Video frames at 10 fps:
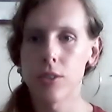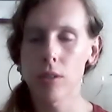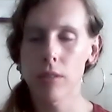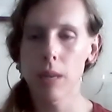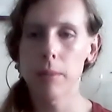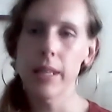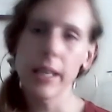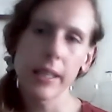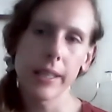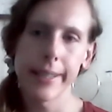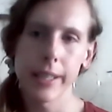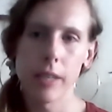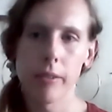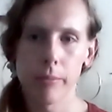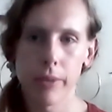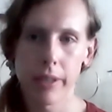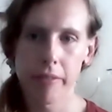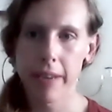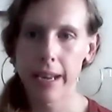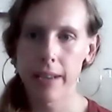so, I mean, they can get going pretty
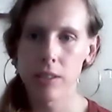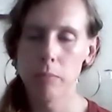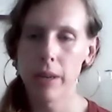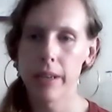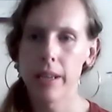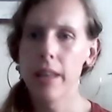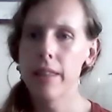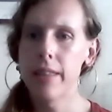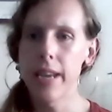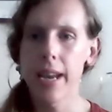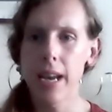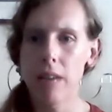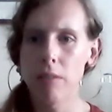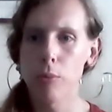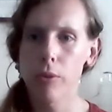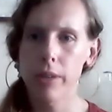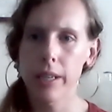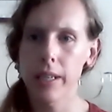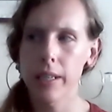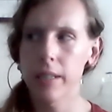fast, but they have a
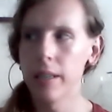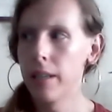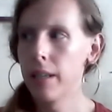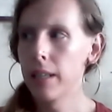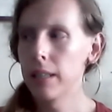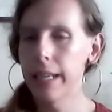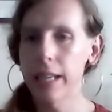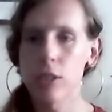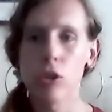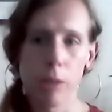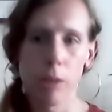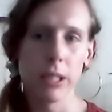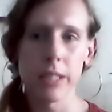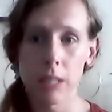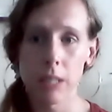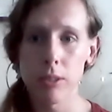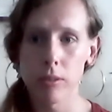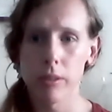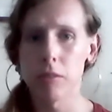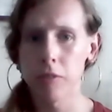pretty, it's called a ballistic missile
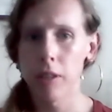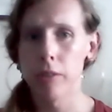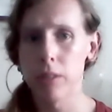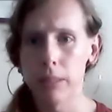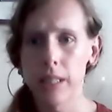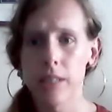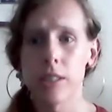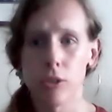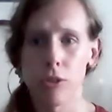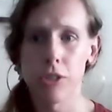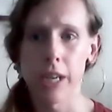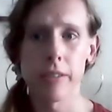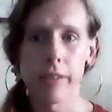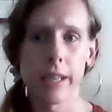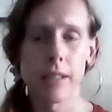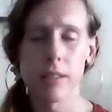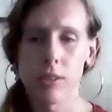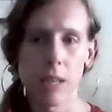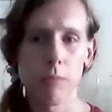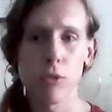because it follows a ballistic trajectory. It's the
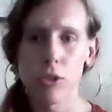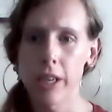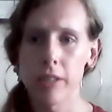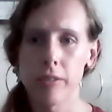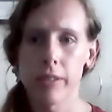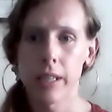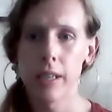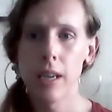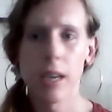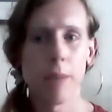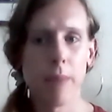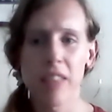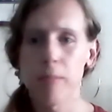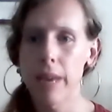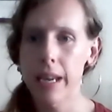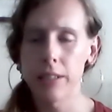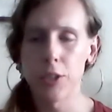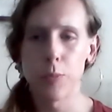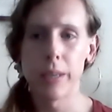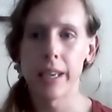same trajectory, mathematically
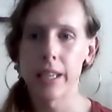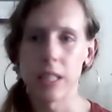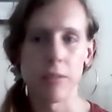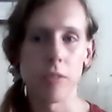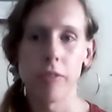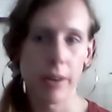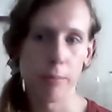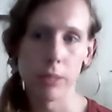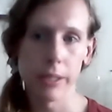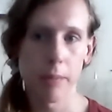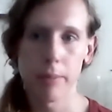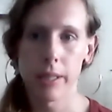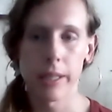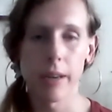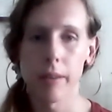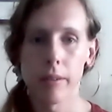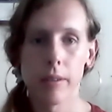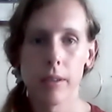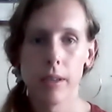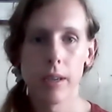speaking, as if you fired a bullet up in the air.
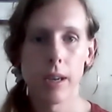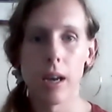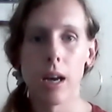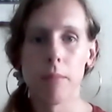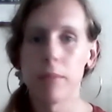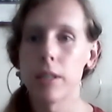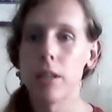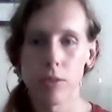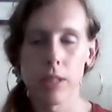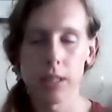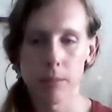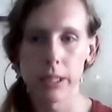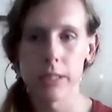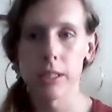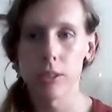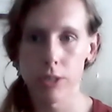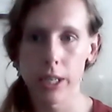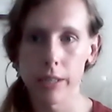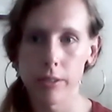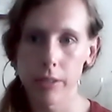So that's a ballistic
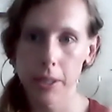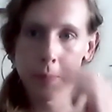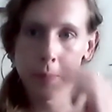trajectory.